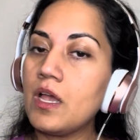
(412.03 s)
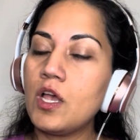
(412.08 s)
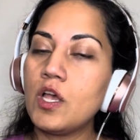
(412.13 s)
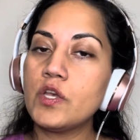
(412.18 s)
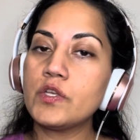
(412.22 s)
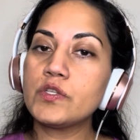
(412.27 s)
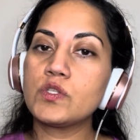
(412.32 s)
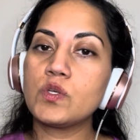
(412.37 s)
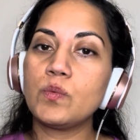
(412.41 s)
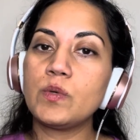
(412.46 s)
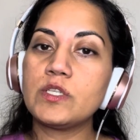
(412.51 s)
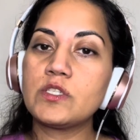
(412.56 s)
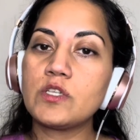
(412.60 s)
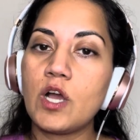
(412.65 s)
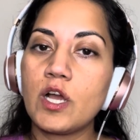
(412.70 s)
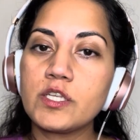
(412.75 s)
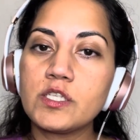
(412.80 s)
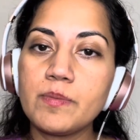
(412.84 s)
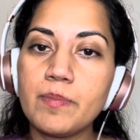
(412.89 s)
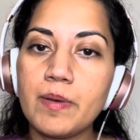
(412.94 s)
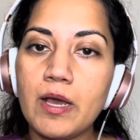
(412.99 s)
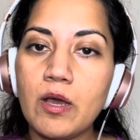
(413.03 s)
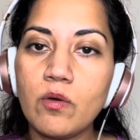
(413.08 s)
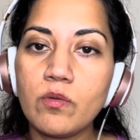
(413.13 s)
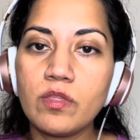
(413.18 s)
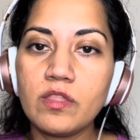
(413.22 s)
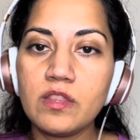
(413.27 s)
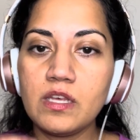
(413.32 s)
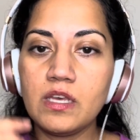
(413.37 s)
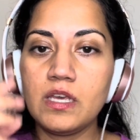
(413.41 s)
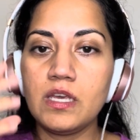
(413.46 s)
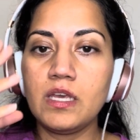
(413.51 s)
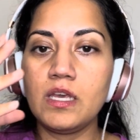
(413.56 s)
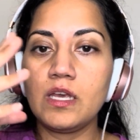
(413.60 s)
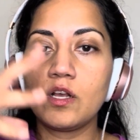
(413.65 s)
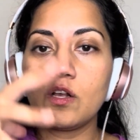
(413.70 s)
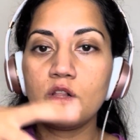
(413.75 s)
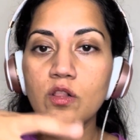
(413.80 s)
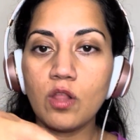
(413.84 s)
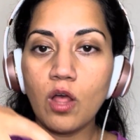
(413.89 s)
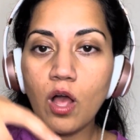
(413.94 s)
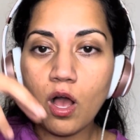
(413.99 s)
So we talked about the
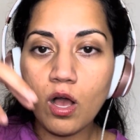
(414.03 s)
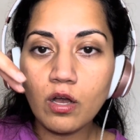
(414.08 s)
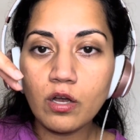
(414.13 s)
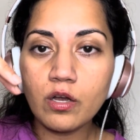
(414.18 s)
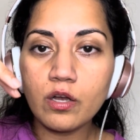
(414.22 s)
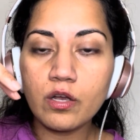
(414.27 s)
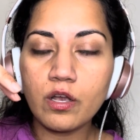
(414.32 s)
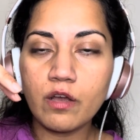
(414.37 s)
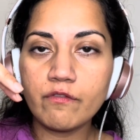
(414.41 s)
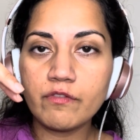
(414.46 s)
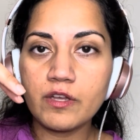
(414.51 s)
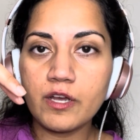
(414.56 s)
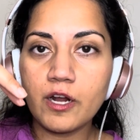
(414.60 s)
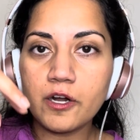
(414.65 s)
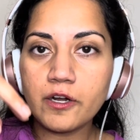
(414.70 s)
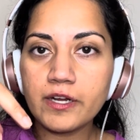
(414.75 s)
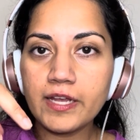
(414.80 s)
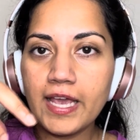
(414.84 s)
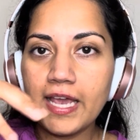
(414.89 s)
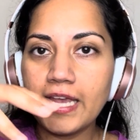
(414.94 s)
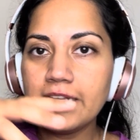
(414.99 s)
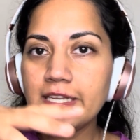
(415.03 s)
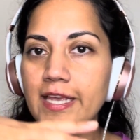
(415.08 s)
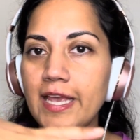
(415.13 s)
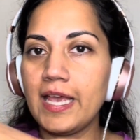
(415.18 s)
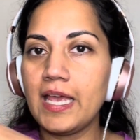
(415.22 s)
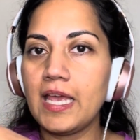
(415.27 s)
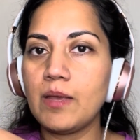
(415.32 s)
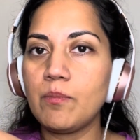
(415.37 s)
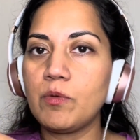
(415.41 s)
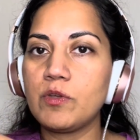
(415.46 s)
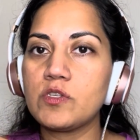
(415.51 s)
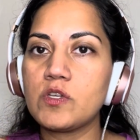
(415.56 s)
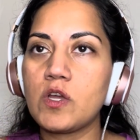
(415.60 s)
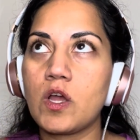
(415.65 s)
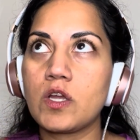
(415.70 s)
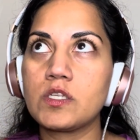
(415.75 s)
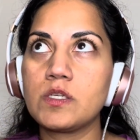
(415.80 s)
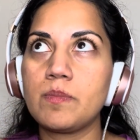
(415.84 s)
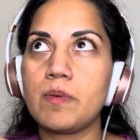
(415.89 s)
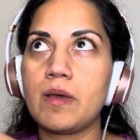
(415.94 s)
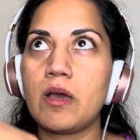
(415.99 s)
claw hook of the arcade game. We
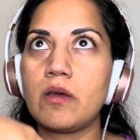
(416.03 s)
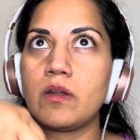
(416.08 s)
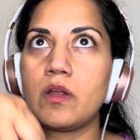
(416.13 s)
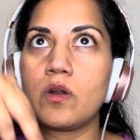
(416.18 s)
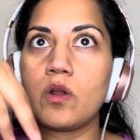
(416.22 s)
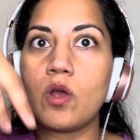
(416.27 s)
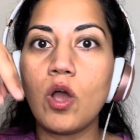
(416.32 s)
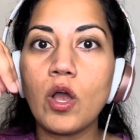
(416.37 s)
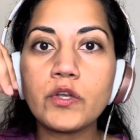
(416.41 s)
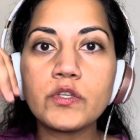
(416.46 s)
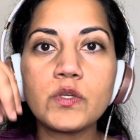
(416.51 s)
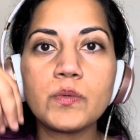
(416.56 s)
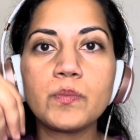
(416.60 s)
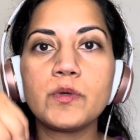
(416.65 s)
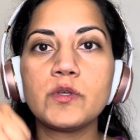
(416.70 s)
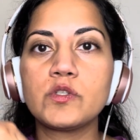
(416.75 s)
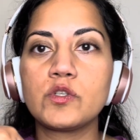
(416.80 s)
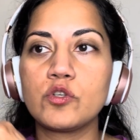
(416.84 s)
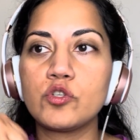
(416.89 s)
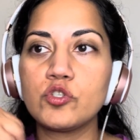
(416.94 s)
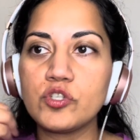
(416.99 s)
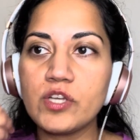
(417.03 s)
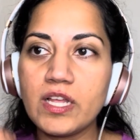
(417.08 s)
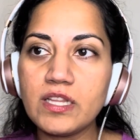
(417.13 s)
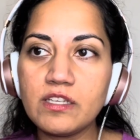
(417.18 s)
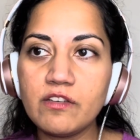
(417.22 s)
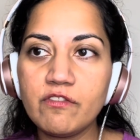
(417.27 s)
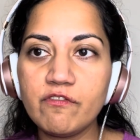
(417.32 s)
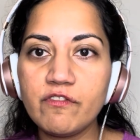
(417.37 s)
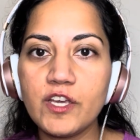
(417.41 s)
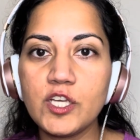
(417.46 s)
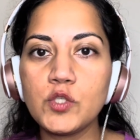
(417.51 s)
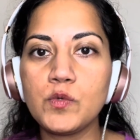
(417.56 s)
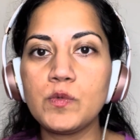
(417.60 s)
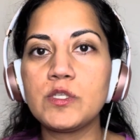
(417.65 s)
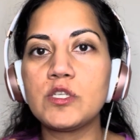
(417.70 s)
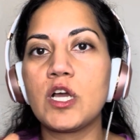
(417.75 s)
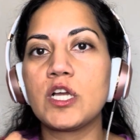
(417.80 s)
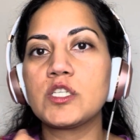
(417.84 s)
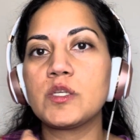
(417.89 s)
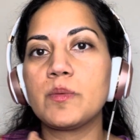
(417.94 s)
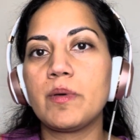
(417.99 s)
talked about an octopus or jellyfish. We
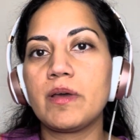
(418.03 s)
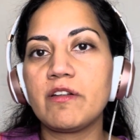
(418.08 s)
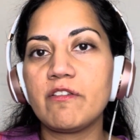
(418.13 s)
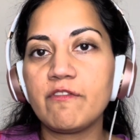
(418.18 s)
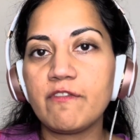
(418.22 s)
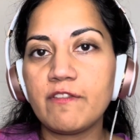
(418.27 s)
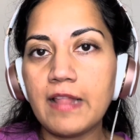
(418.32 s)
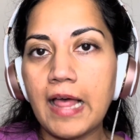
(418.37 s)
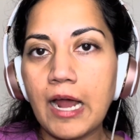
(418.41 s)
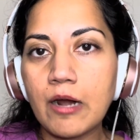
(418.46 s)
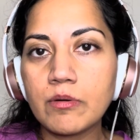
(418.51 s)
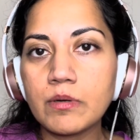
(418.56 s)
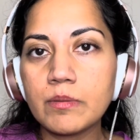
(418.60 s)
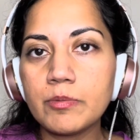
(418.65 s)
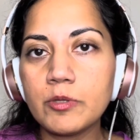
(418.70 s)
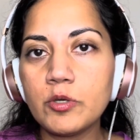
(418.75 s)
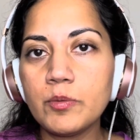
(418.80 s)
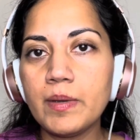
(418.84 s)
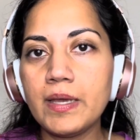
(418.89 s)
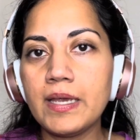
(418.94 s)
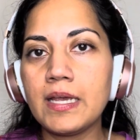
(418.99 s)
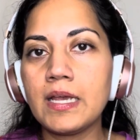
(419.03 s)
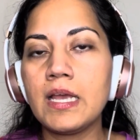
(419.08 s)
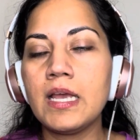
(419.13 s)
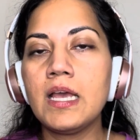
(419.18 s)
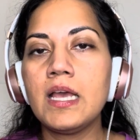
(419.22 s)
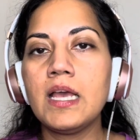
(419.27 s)
talked about a flower blooming.